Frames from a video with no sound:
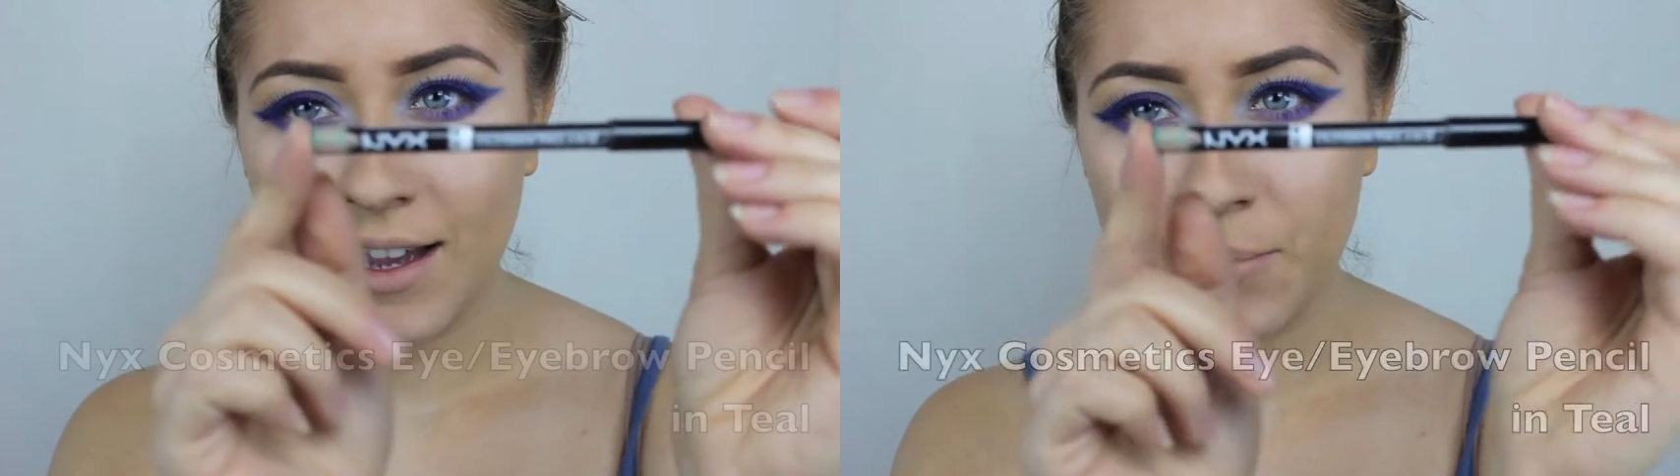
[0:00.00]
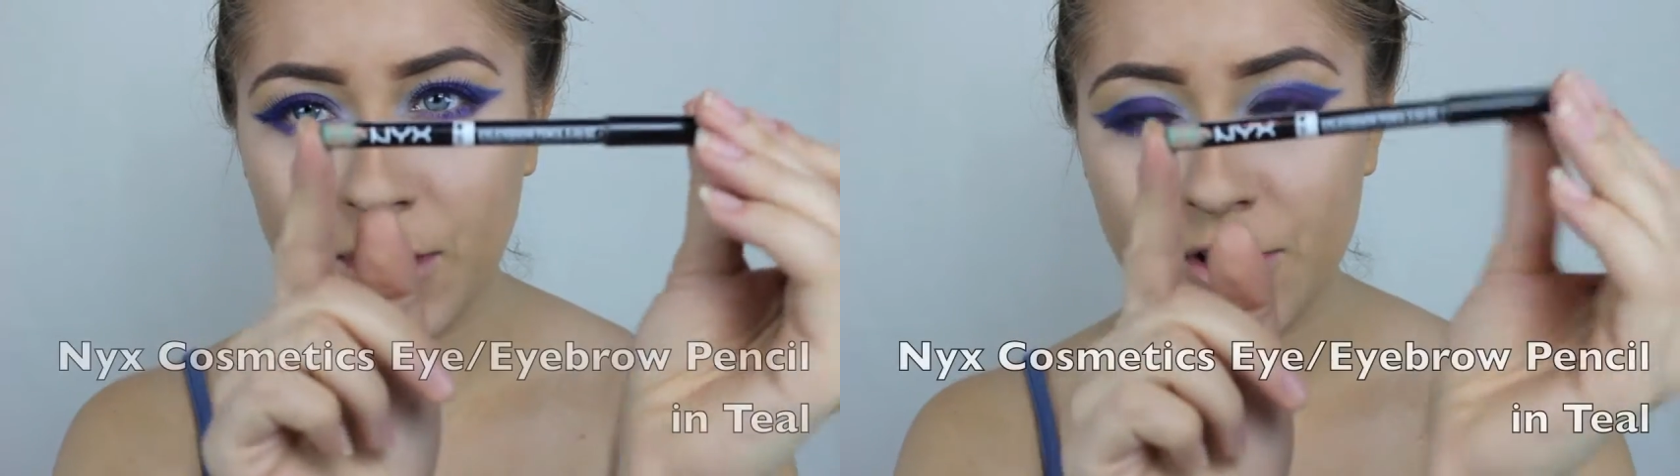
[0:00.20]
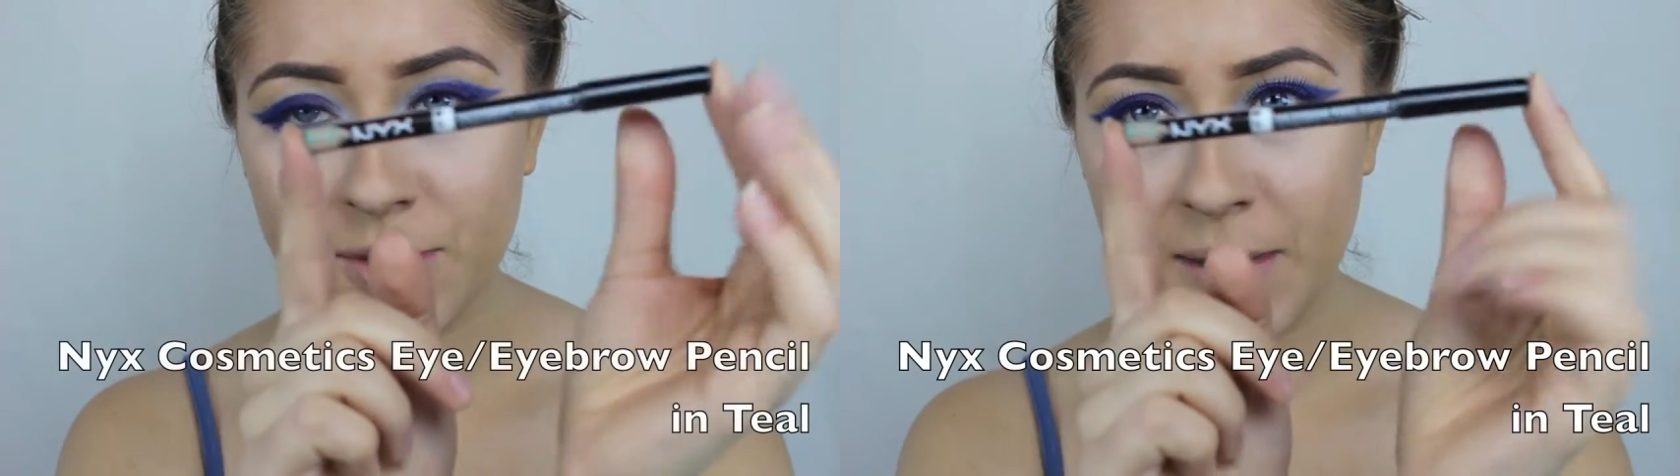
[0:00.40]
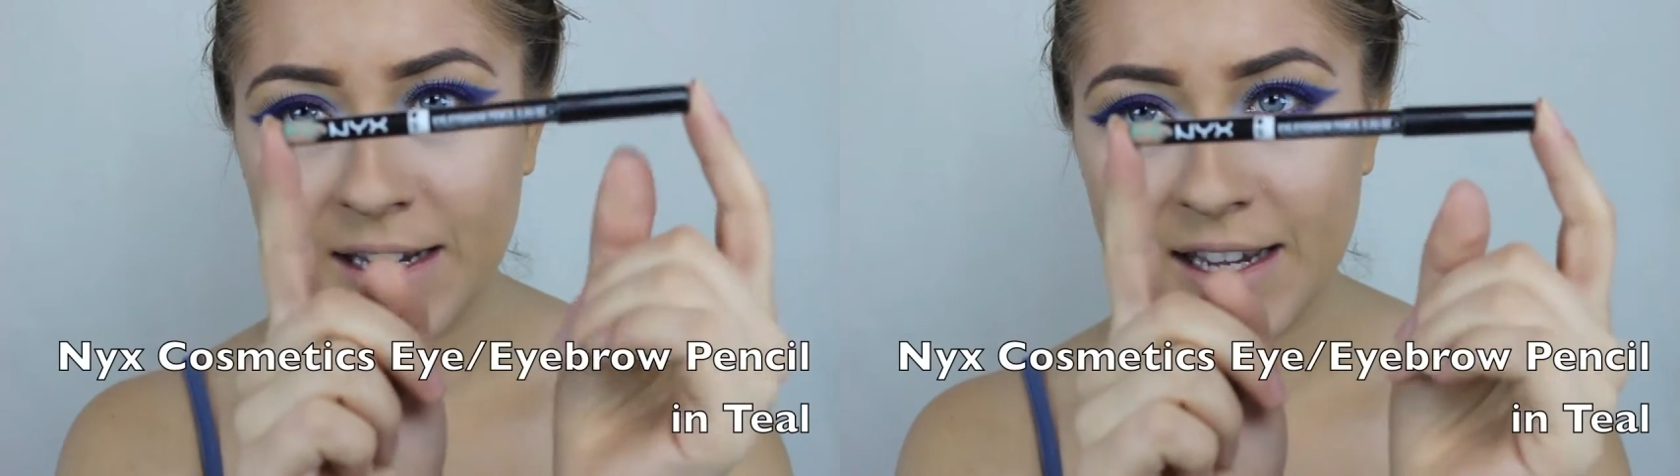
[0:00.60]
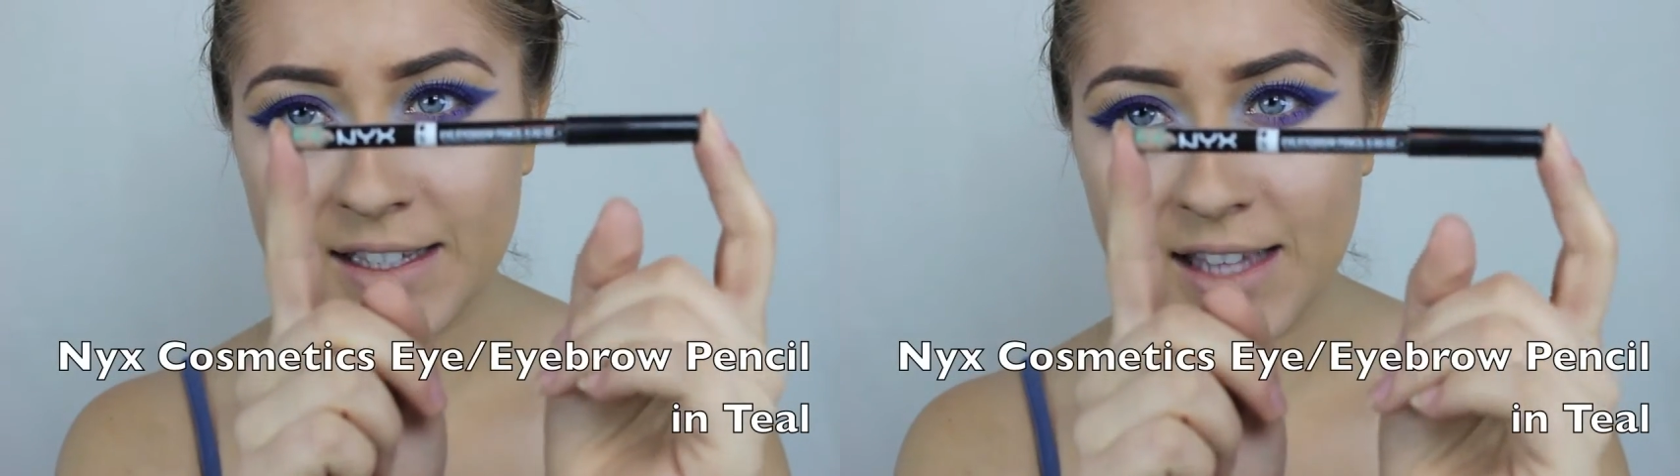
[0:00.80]
I'm going to use my
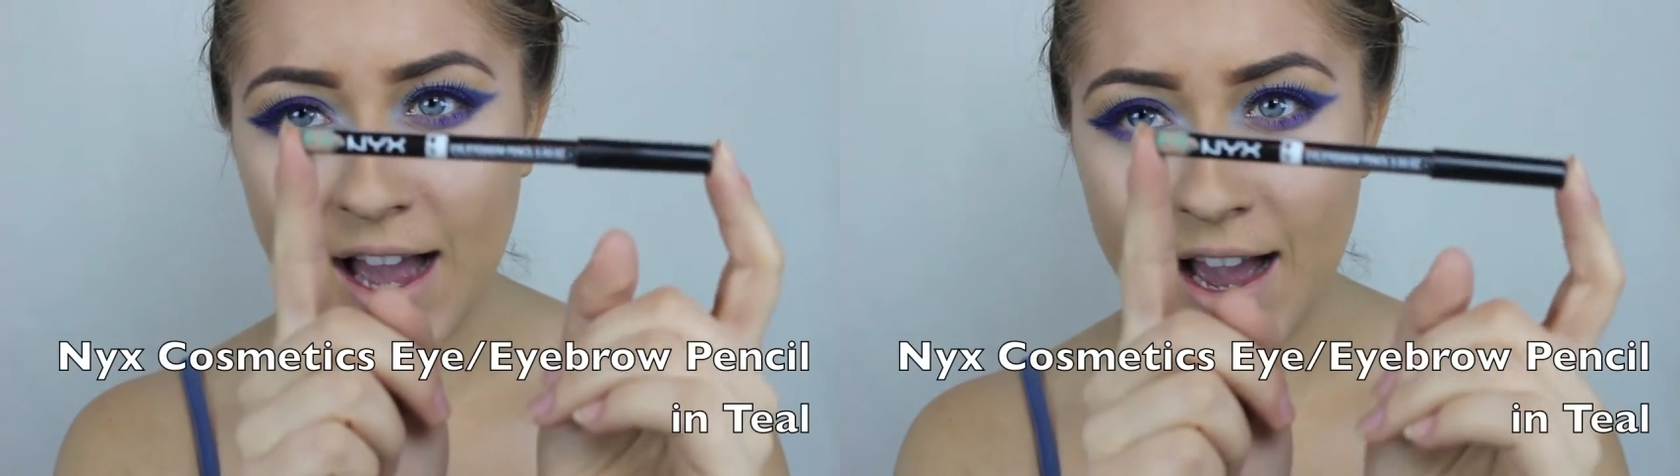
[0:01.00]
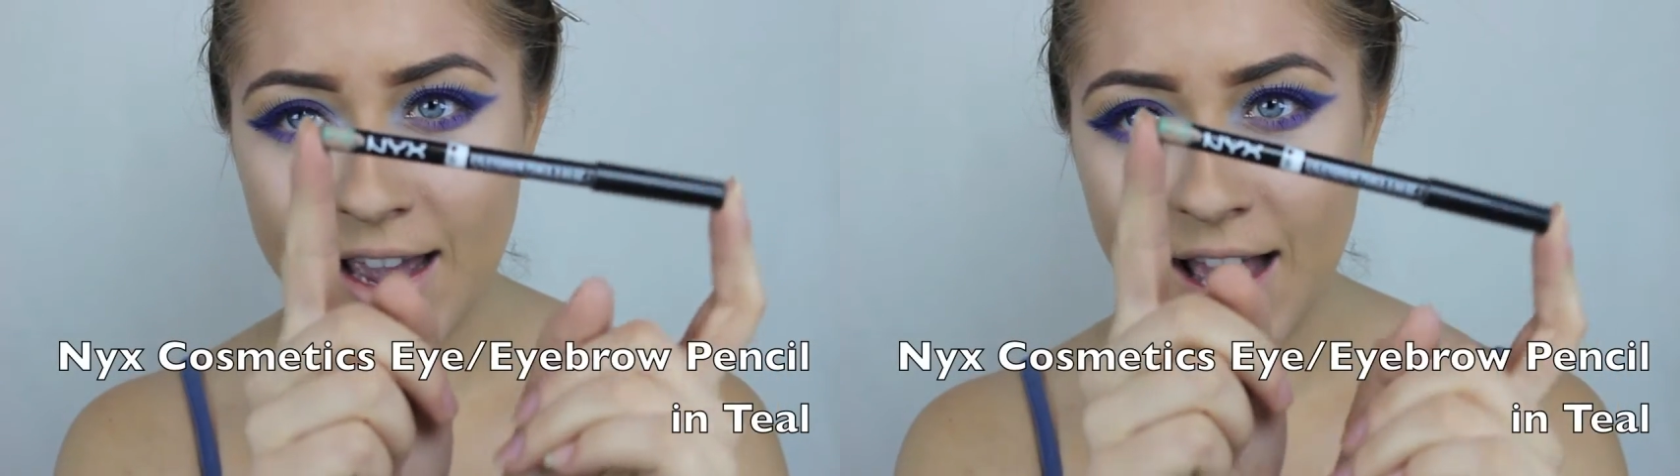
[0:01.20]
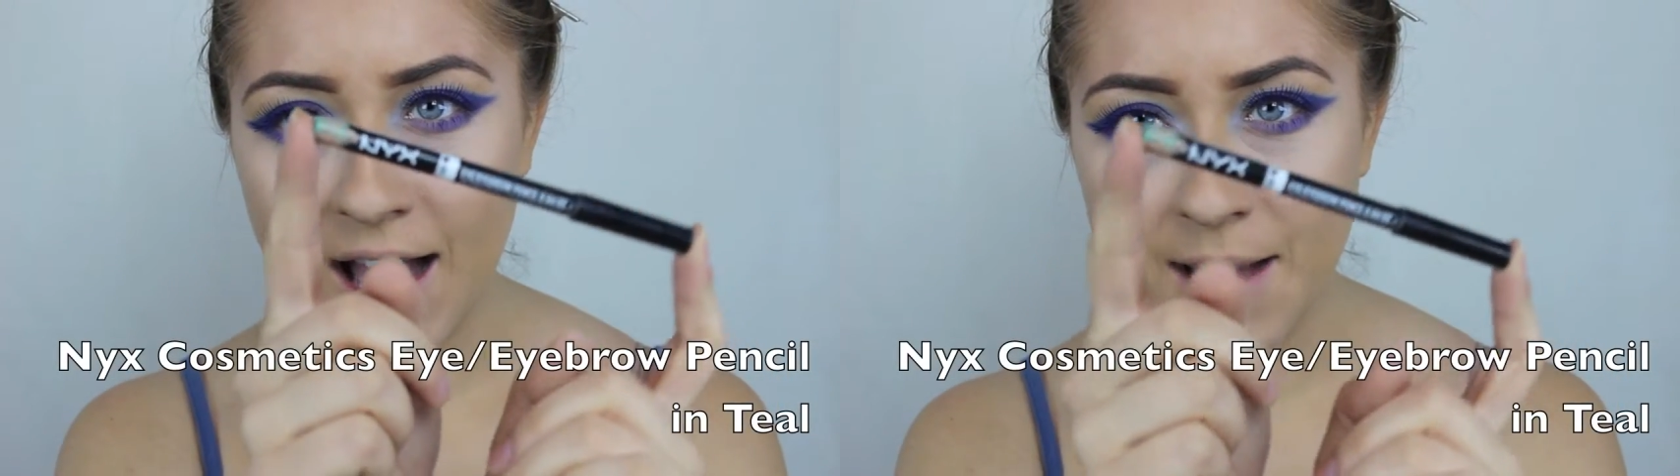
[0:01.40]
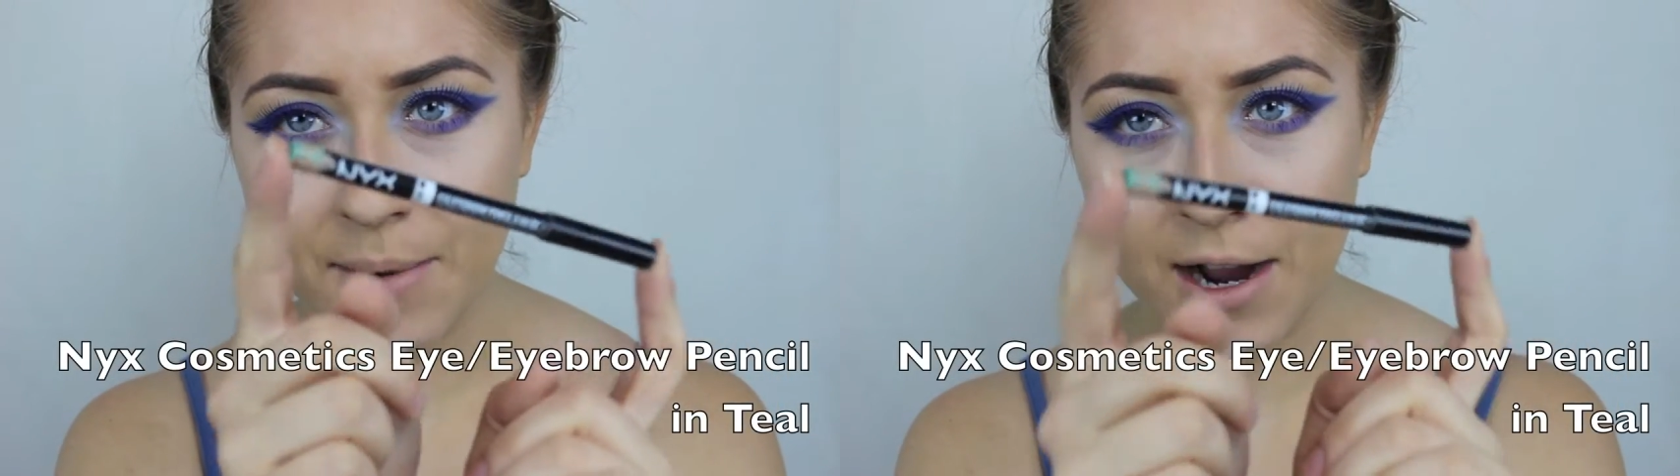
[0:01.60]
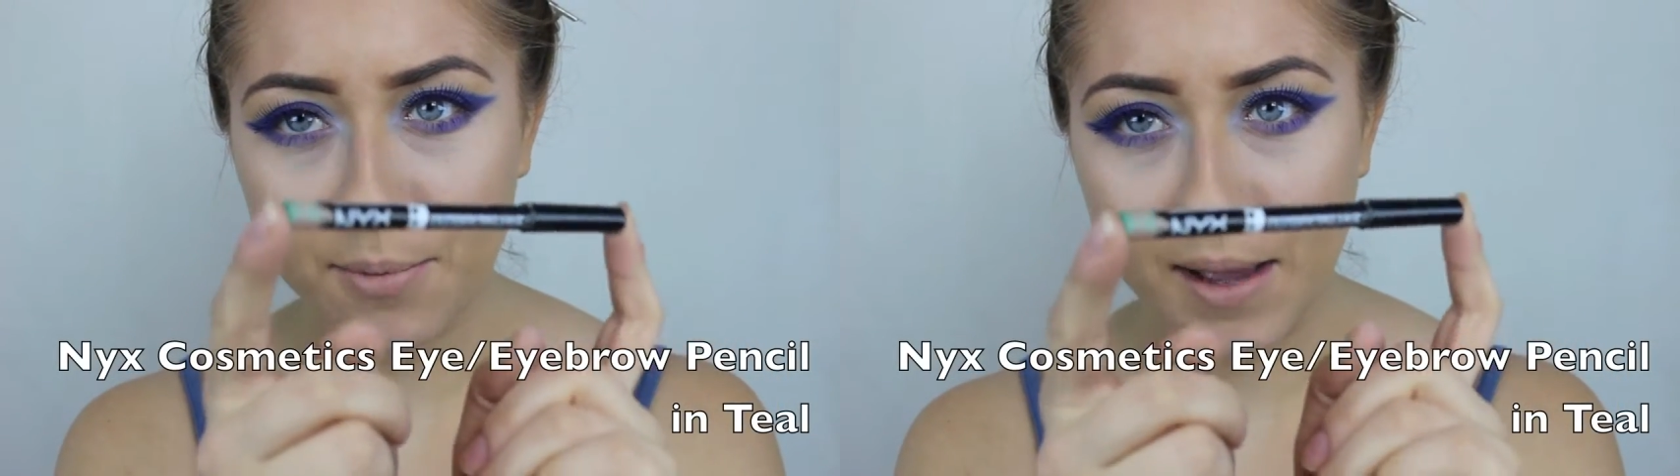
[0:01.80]
NYX
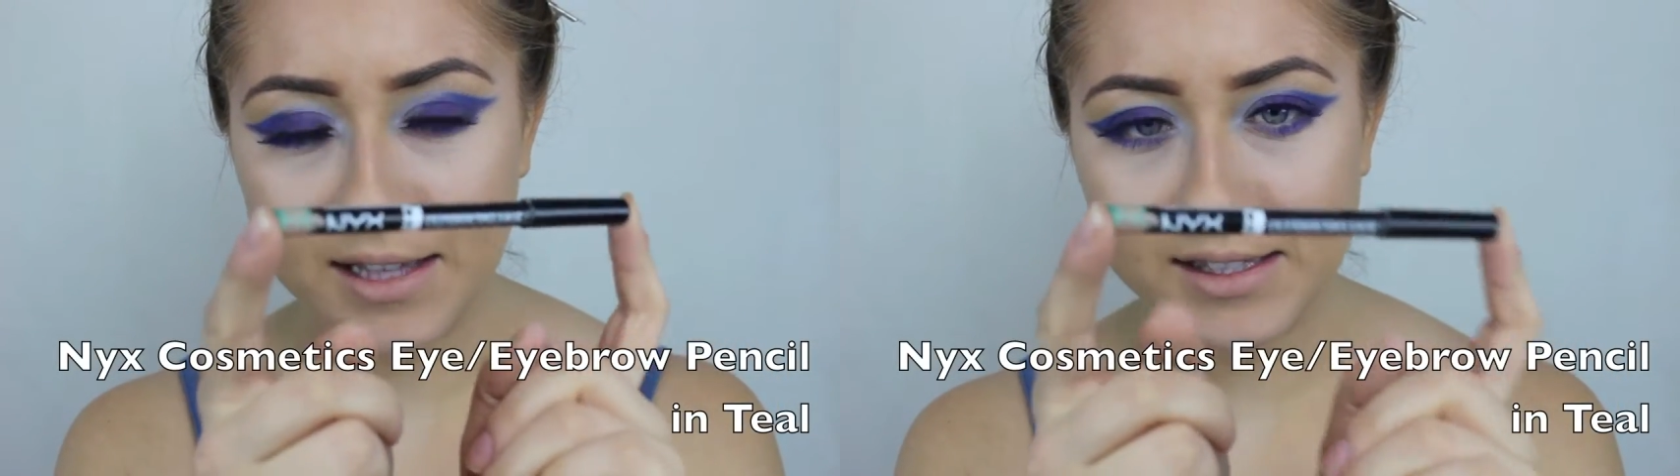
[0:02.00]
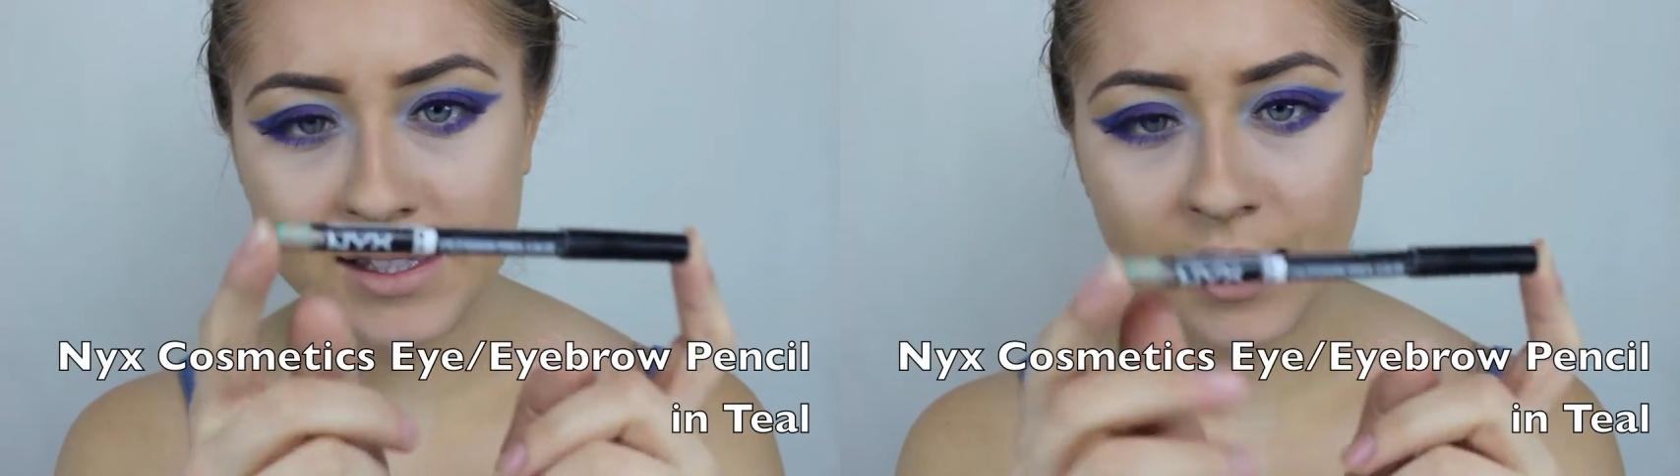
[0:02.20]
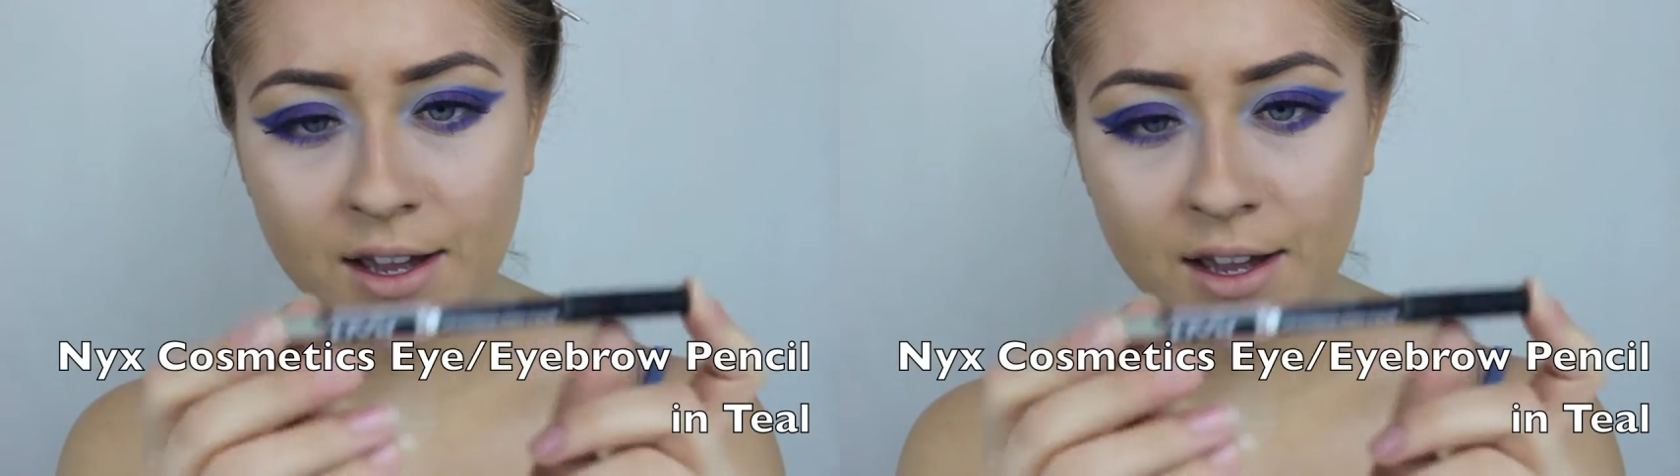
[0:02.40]
eyebrow pencil,